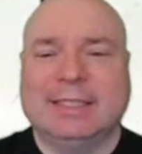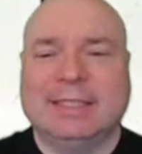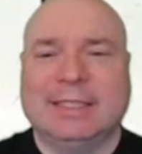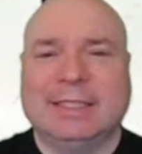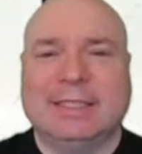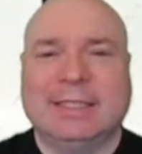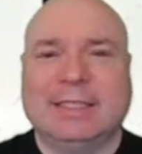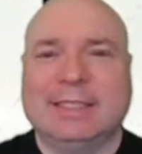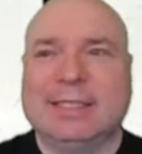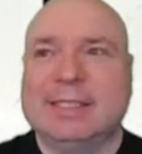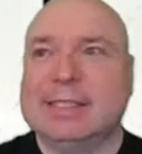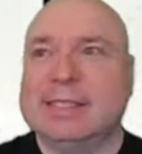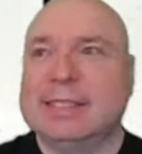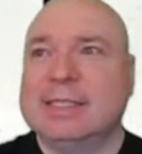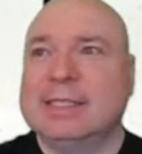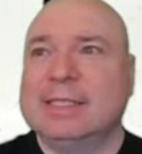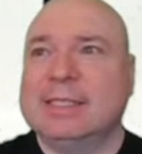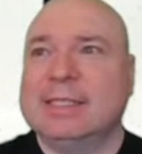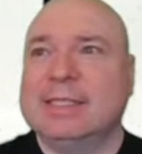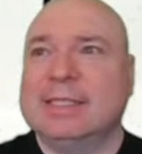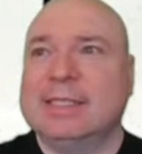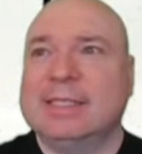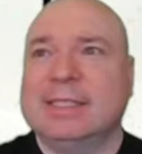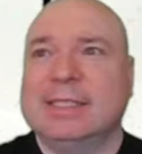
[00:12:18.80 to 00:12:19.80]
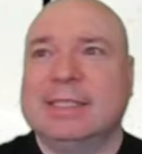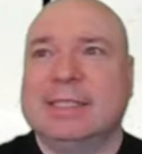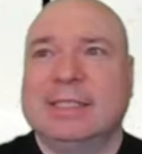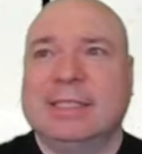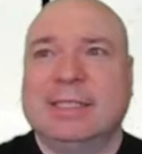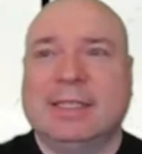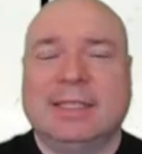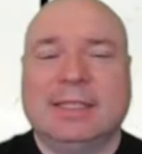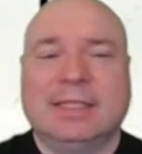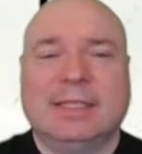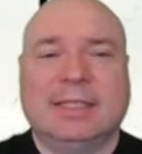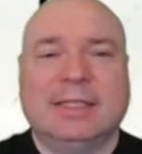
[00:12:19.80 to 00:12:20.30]

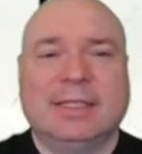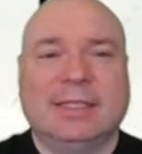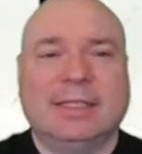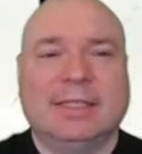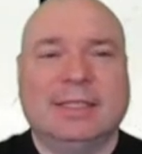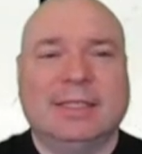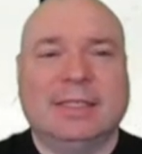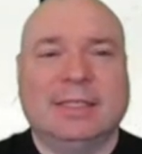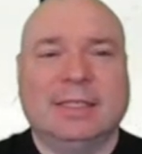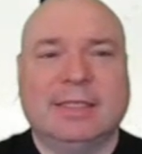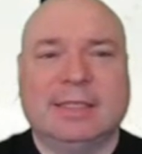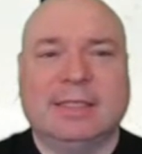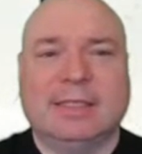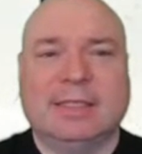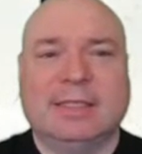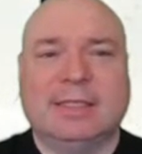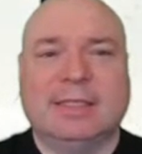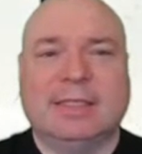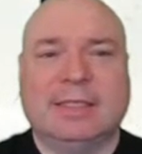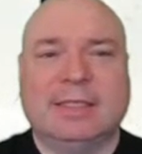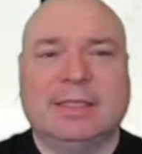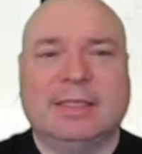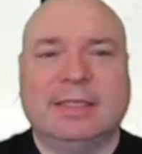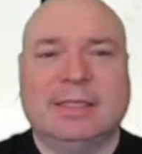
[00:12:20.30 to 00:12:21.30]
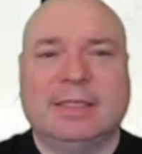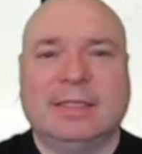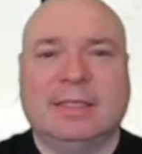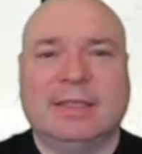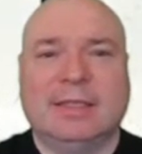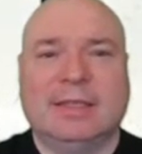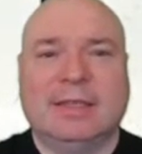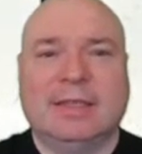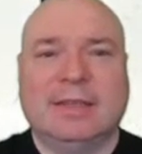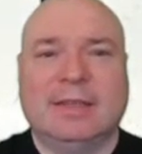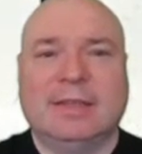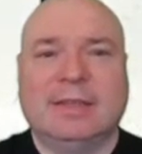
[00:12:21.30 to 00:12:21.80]
Nobody speaks.